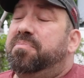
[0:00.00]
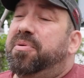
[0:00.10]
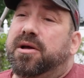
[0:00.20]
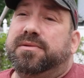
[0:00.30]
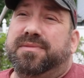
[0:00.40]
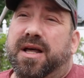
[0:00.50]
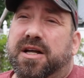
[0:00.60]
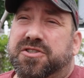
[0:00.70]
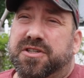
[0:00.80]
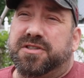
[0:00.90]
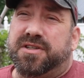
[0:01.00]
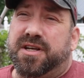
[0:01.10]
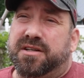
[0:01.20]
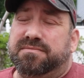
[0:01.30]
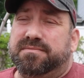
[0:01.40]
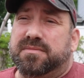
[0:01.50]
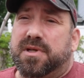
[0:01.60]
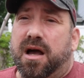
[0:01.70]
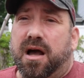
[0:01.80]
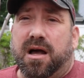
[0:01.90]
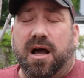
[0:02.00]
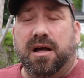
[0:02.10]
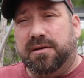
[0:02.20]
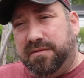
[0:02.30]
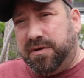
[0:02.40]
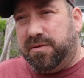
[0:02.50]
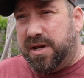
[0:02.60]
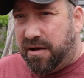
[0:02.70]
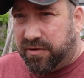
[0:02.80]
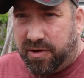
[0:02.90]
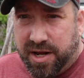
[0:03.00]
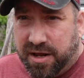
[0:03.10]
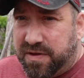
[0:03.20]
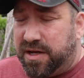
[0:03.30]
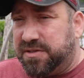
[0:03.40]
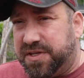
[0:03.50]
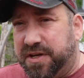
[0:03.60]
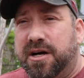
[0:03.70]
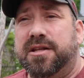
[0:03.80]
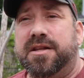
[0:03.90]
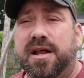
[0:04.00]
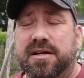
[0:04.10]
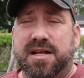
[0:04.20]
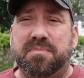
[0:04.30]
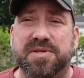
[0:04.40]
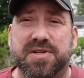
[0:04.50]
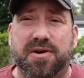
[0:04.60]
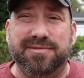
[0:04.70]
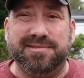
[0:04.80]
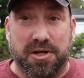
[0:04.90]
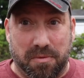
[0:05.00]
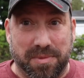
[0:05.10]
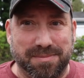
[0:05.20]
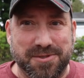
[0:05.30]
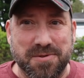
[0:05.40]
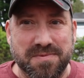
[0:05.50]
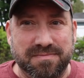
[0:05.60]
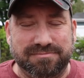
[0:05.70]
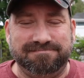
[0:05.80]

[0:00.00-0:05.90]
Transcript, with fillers: but that's just it. uh, I love you and have a great evening. I'll see you on the next episode coming up soon.